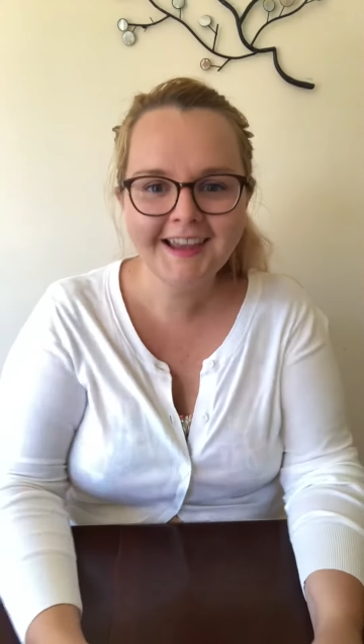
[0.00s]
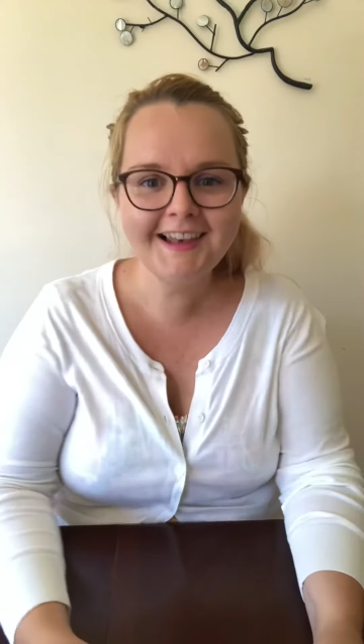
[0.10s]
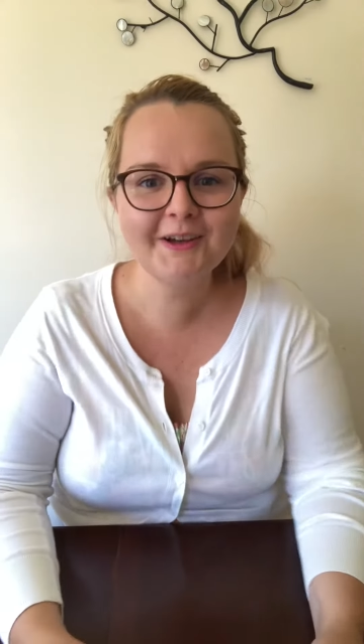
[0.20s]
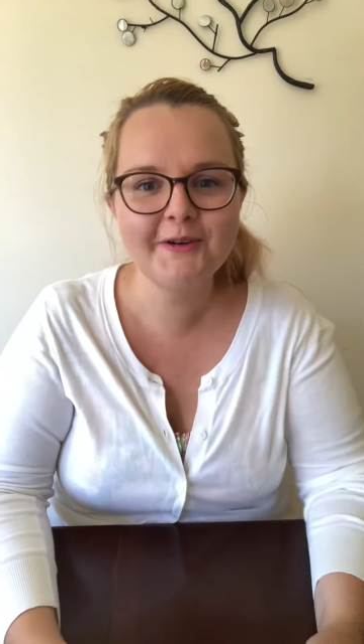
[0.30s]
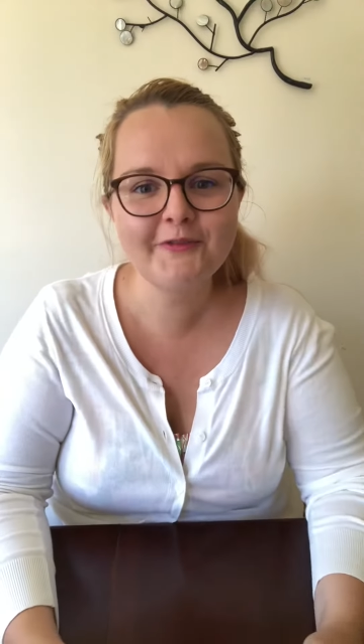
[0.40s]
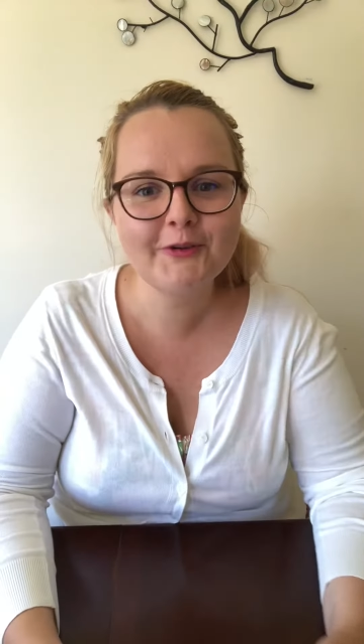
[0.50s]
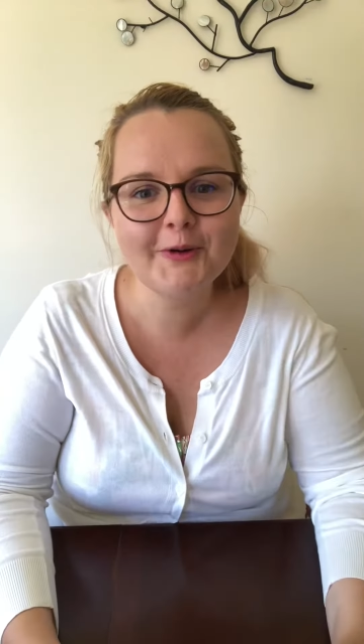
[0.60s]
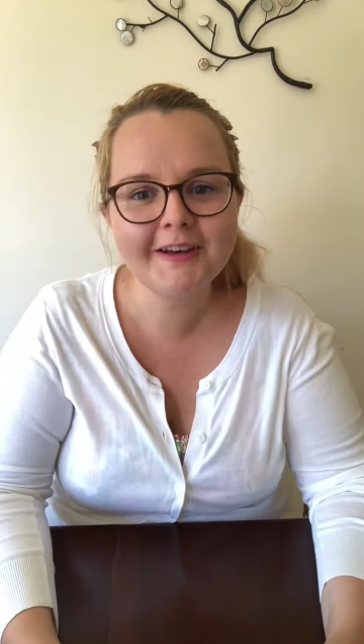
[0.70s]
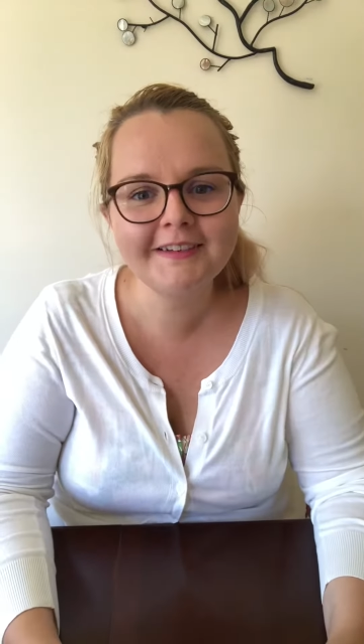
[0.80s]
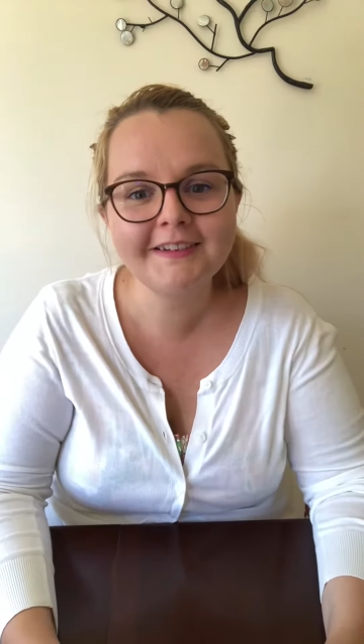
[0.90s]
Hello
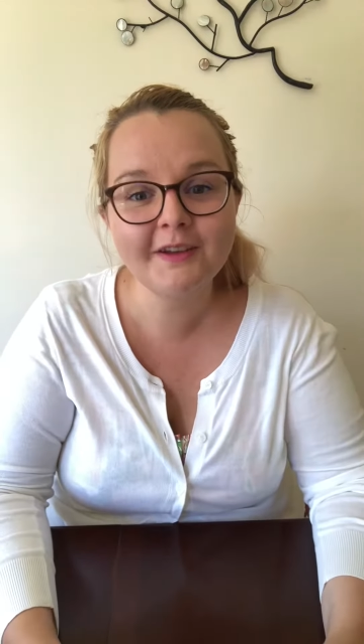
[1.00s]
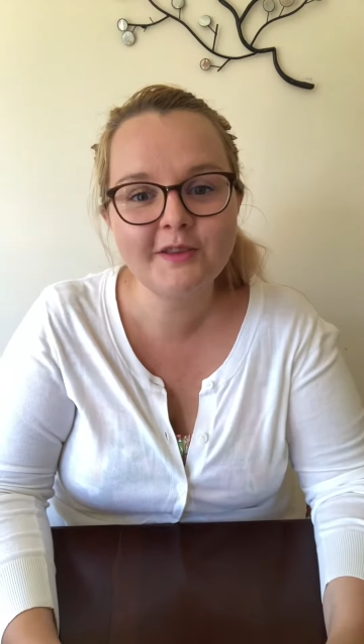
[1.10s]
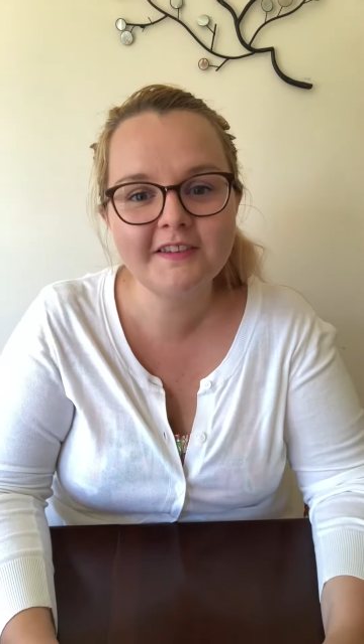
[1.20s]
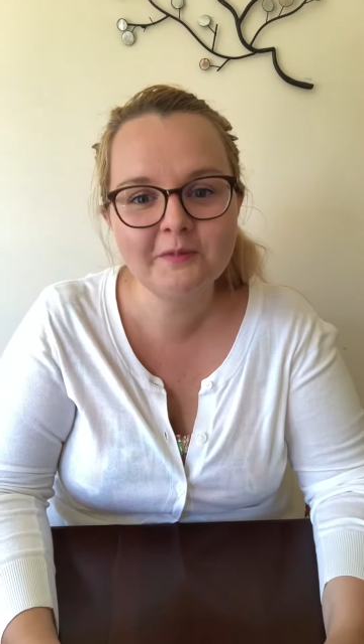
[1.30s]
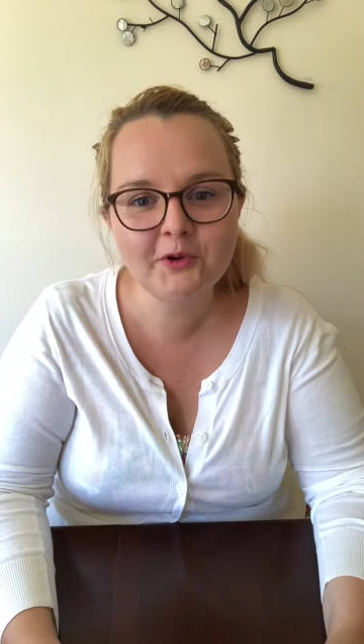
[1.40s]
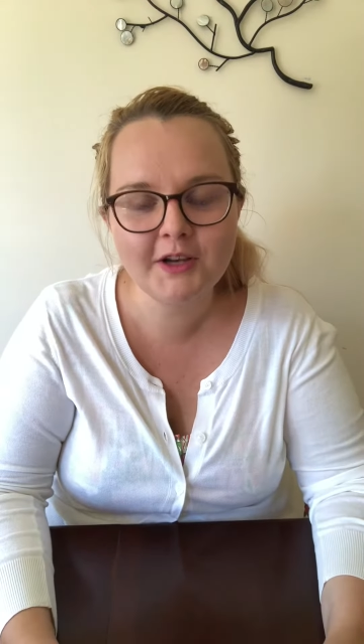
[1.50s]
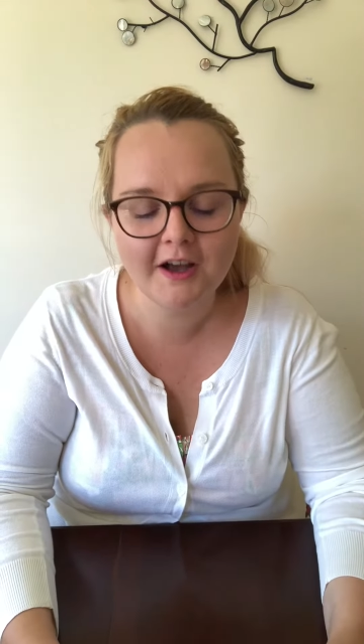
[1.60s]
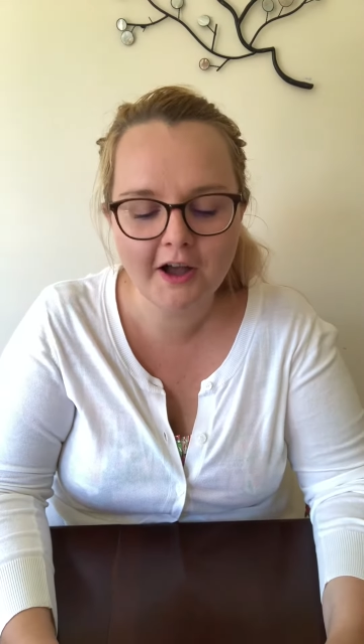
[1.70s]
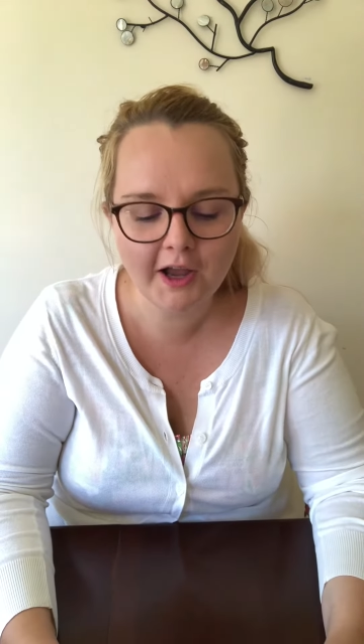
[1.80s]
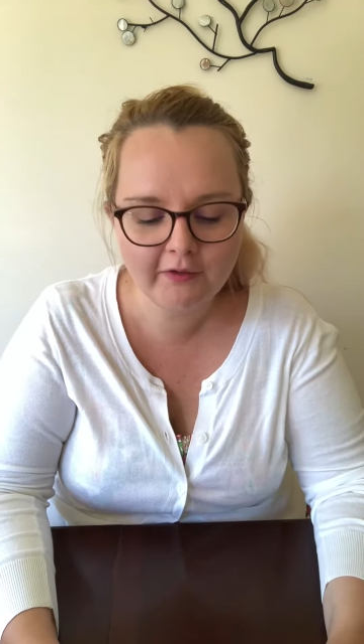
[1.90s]
everyone. So this morning
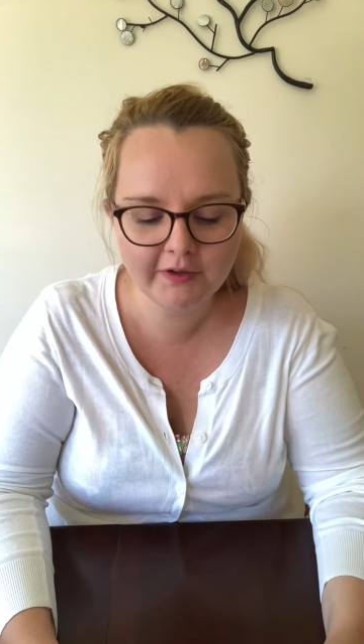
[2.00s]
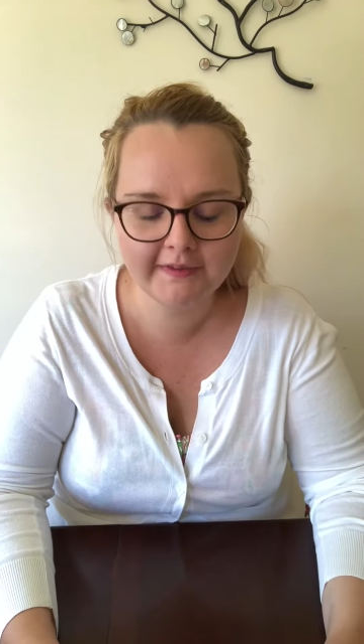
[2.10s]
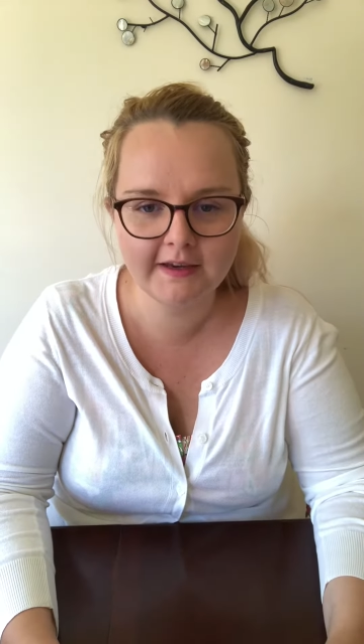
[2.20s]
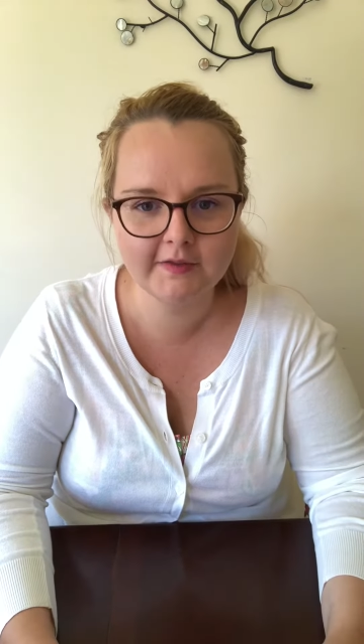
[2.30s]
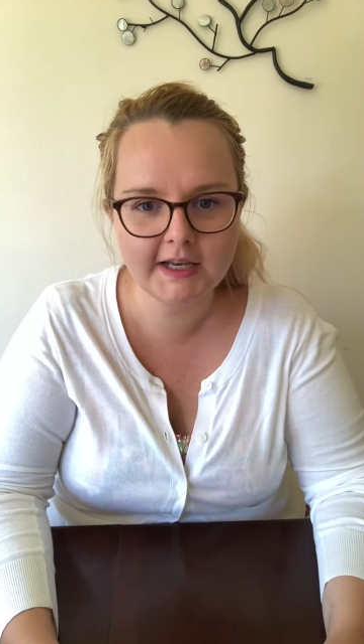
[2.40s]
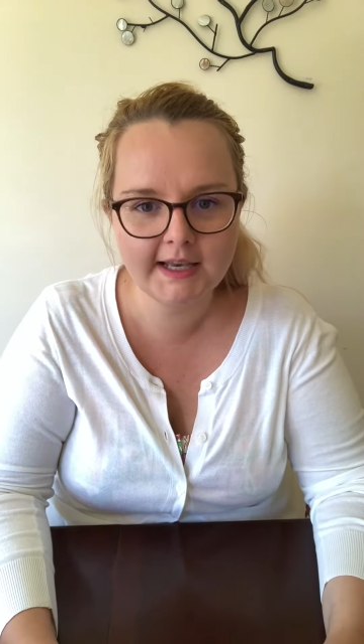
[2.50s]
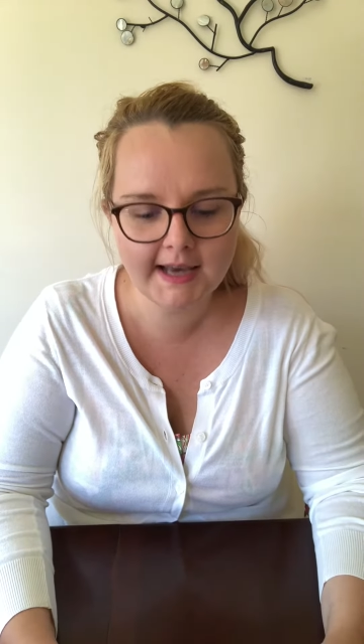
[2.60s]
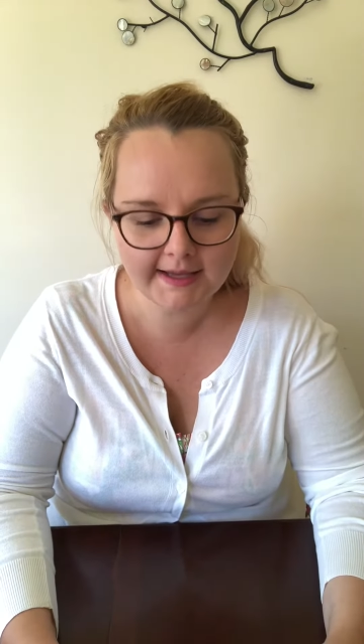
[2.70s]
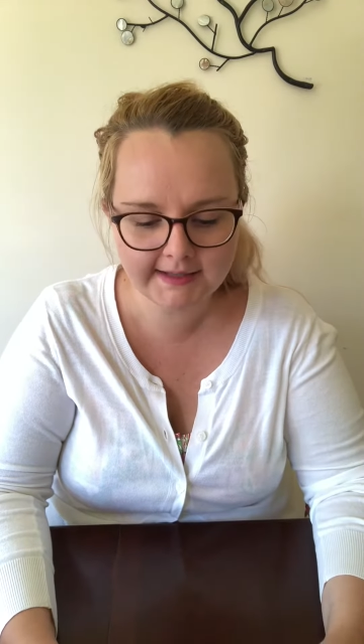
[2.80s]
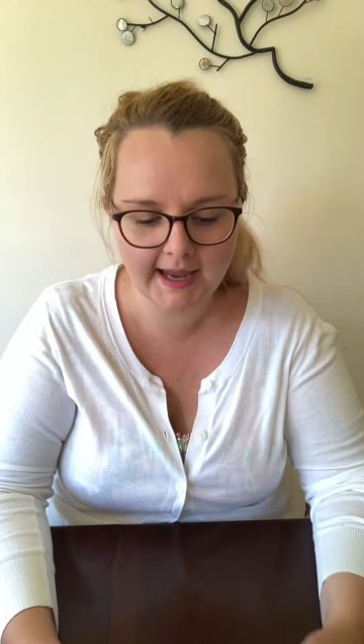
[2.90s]
I received a
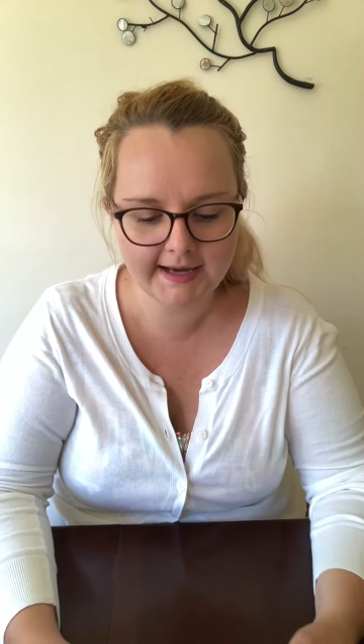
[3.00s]
letter